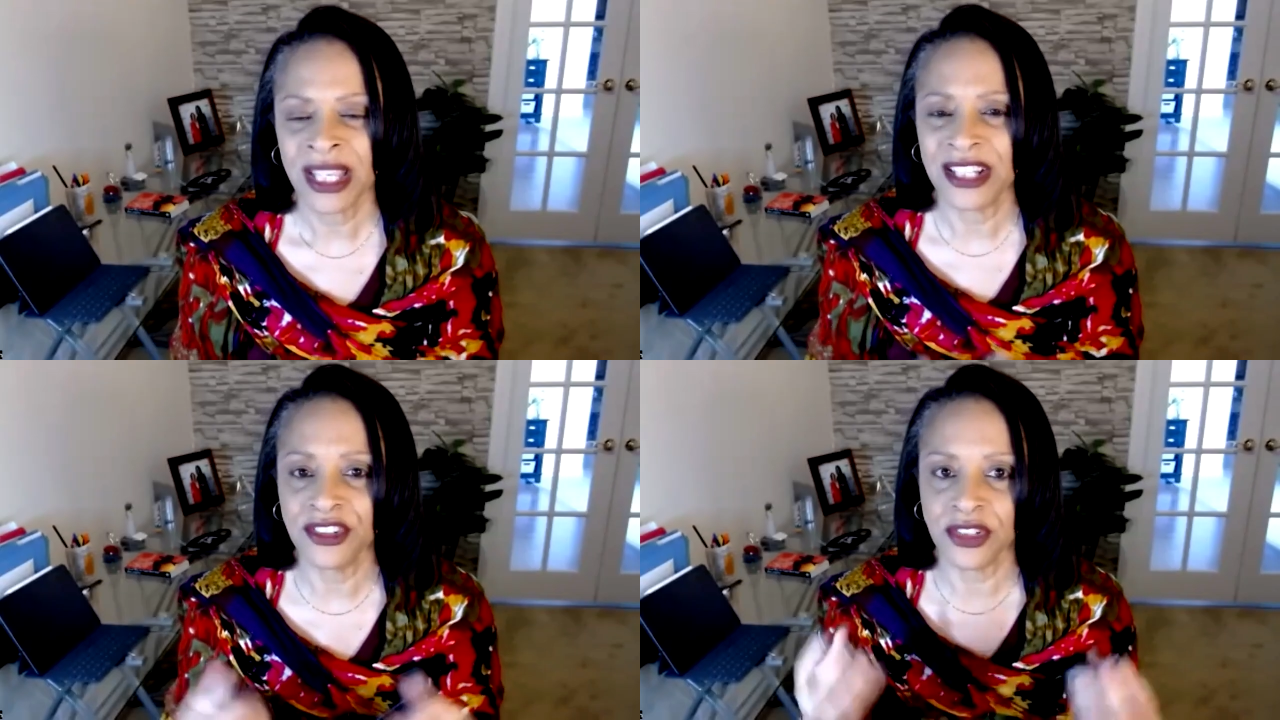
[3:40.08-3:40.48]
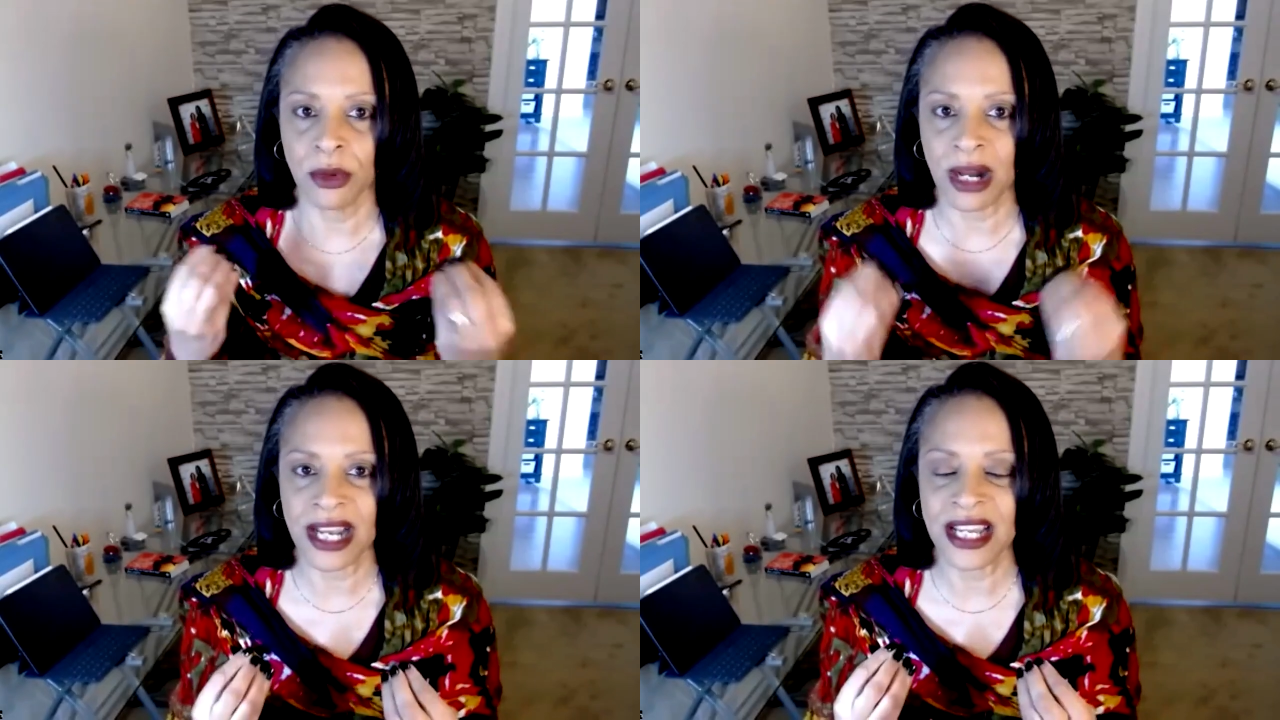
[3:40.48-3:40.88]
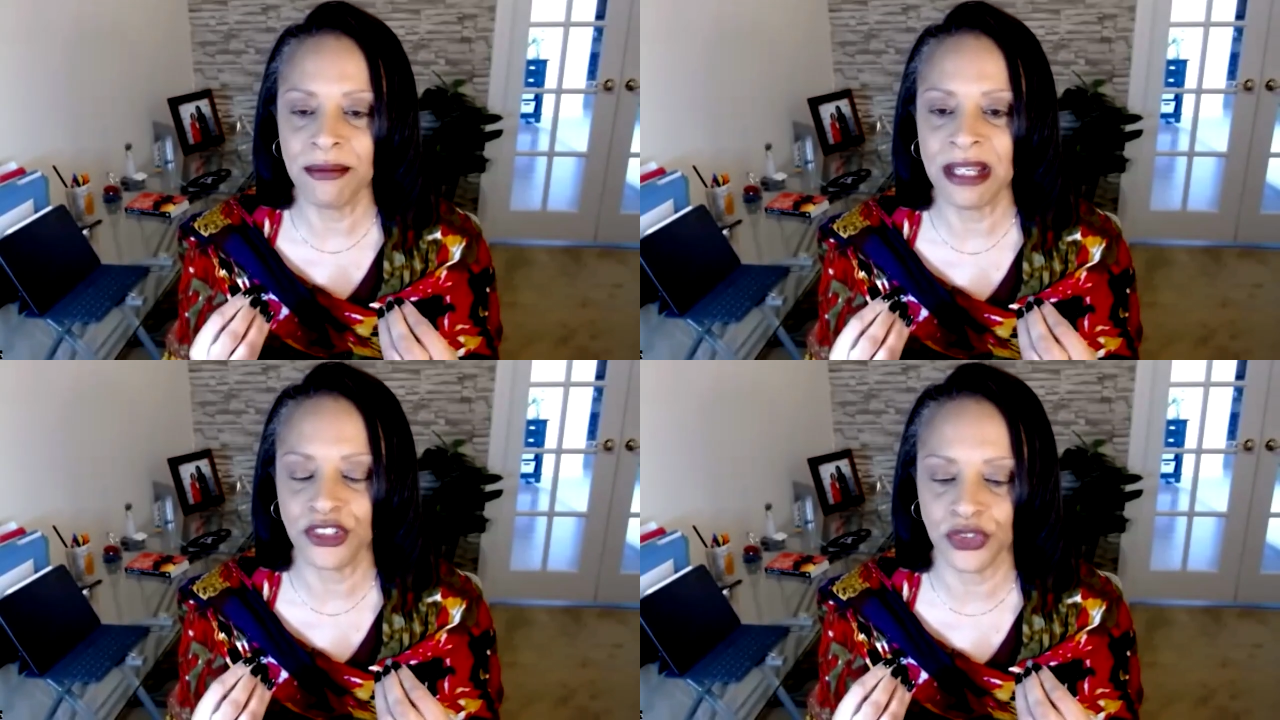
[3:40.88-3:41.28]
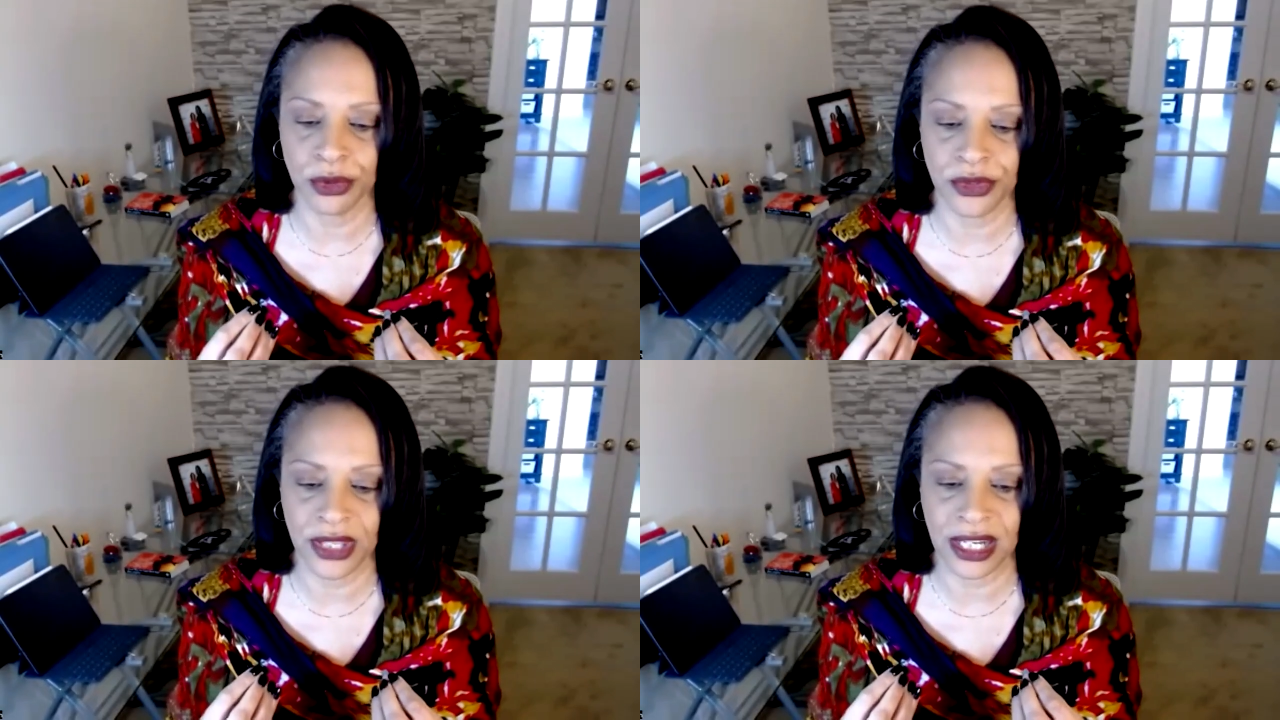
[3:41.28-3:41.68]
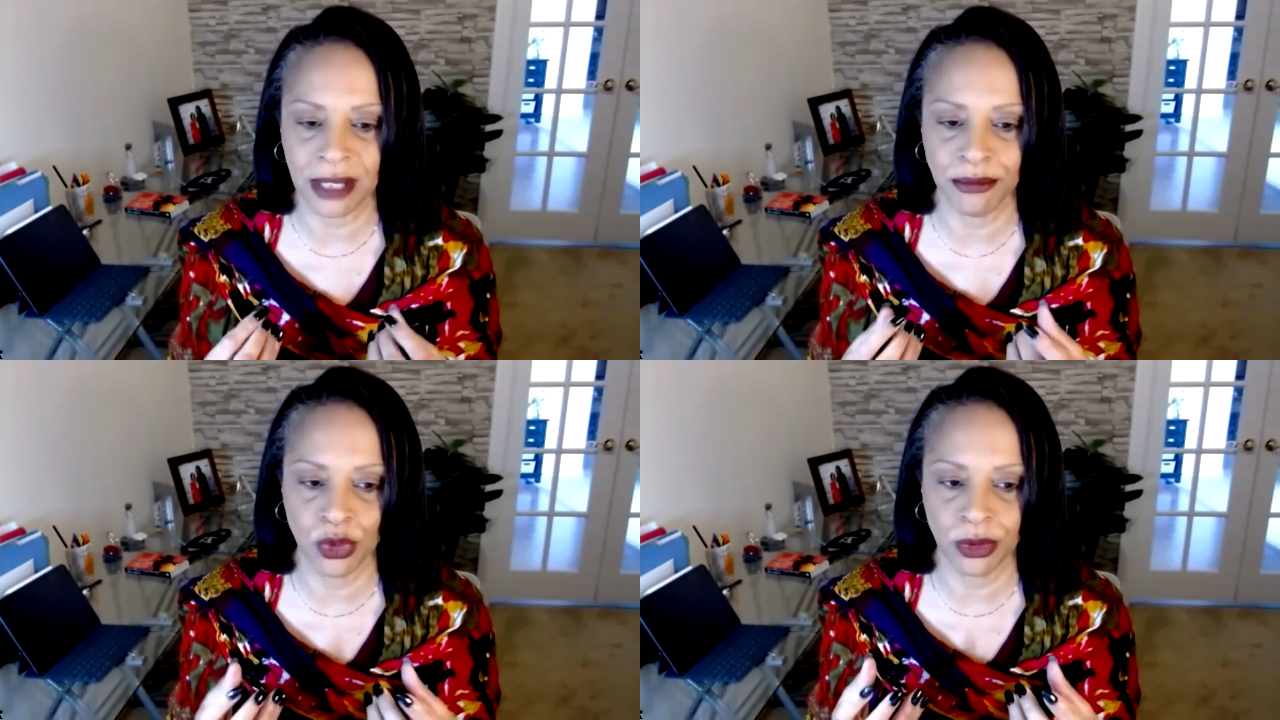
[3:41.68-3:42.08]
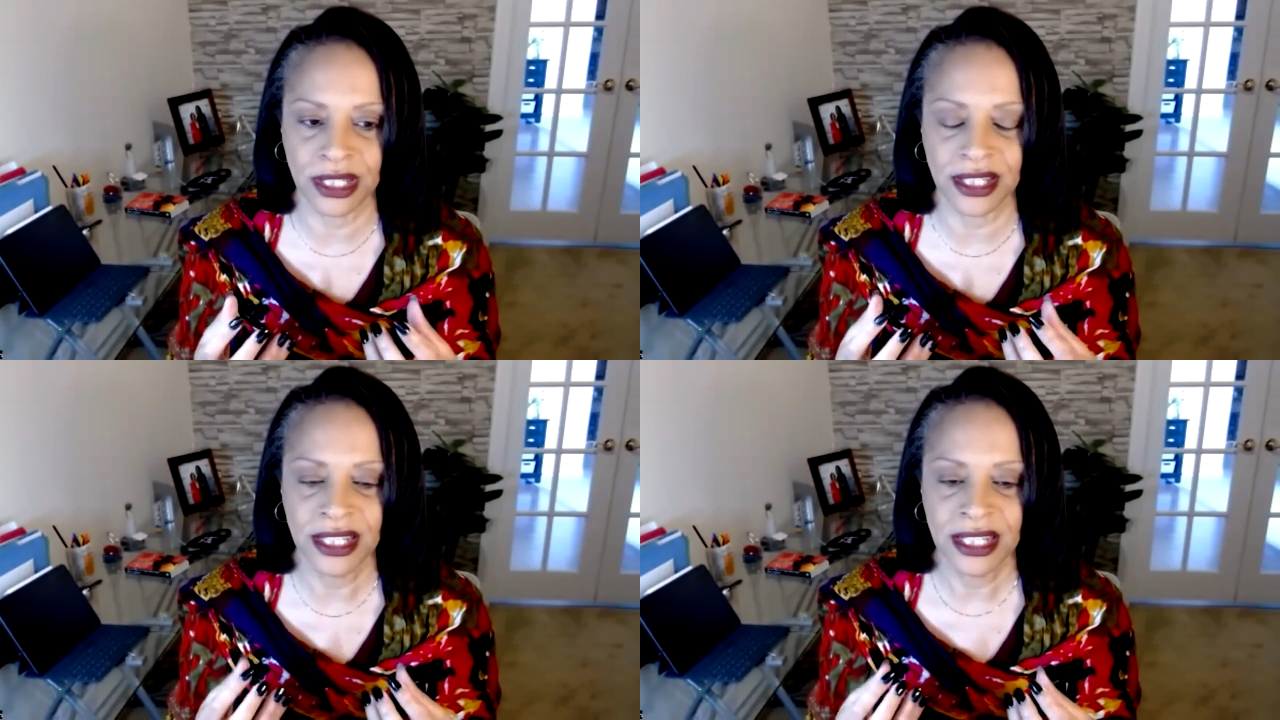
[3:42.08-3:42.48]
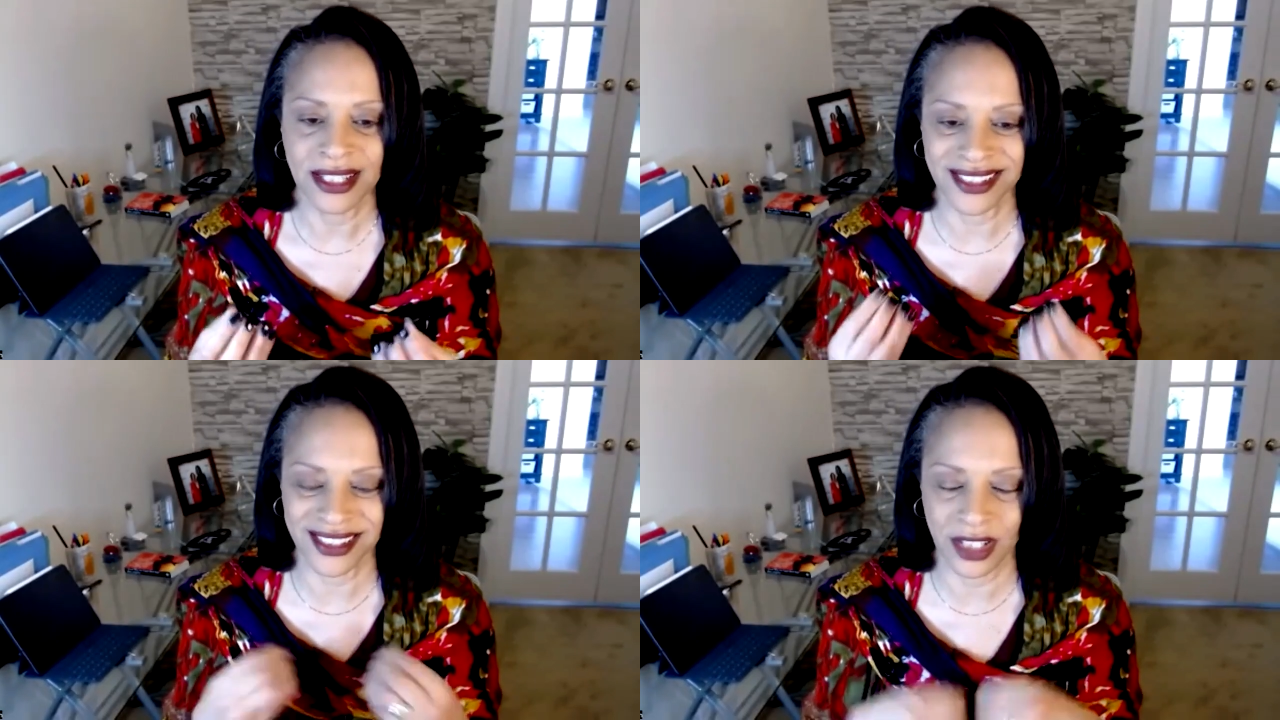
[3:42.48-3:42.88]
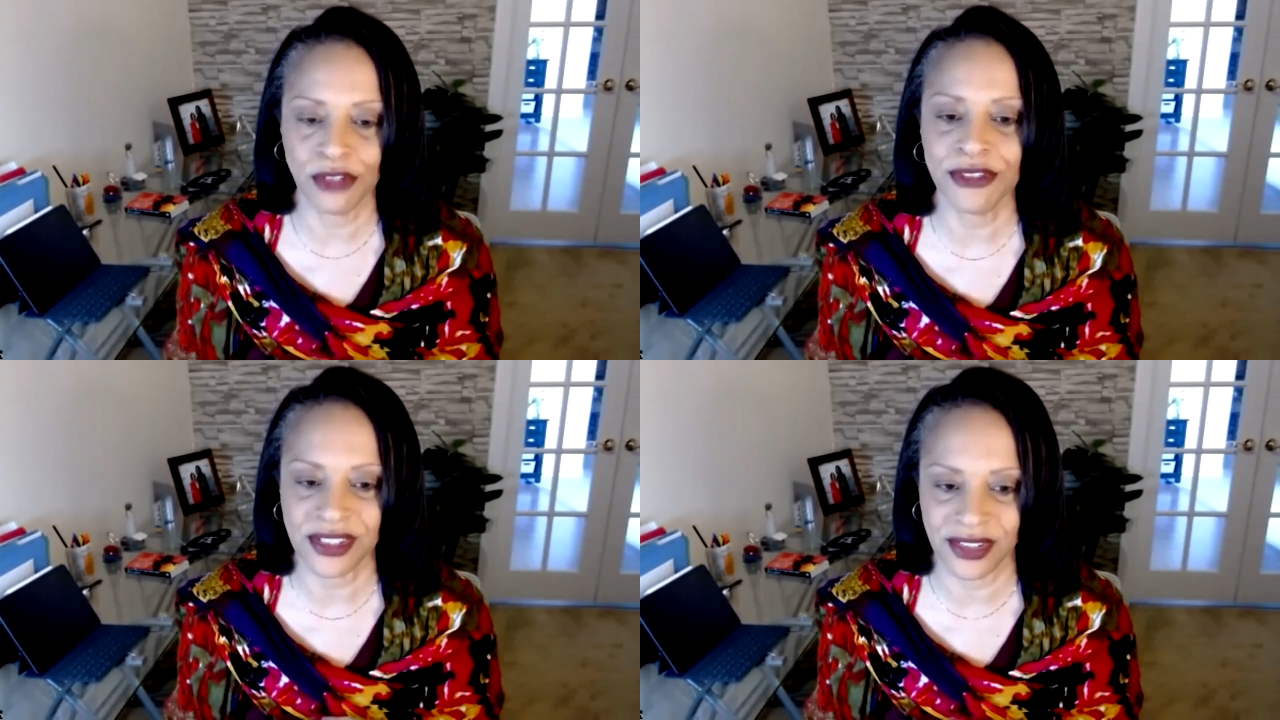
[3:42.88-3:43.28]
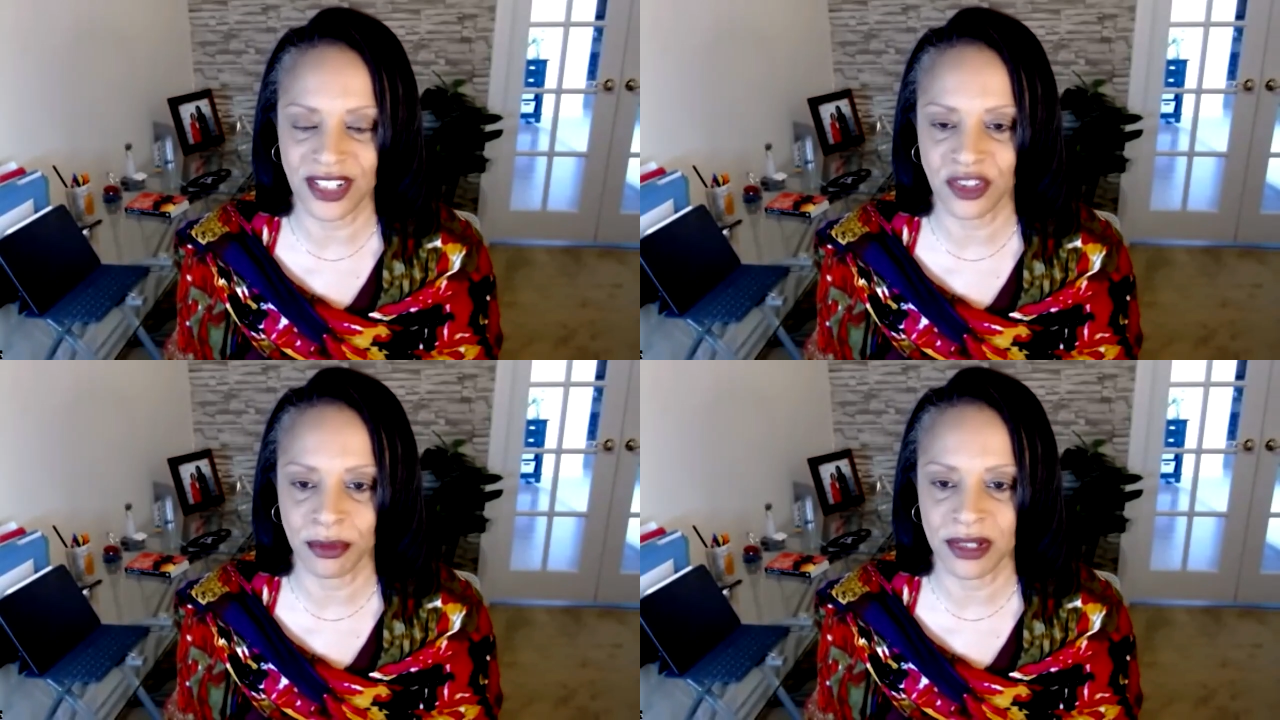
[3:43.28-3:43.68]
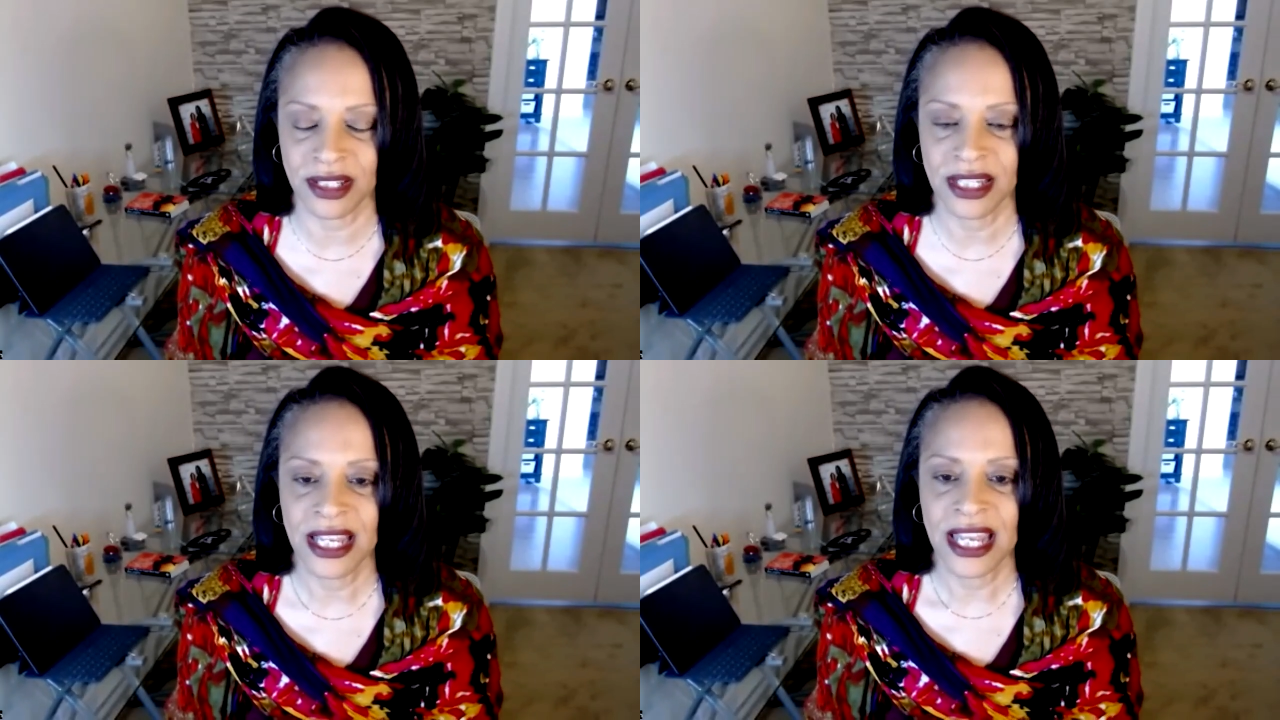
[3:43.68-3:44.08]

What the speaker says: And so I make sure that I'm doing a self assessment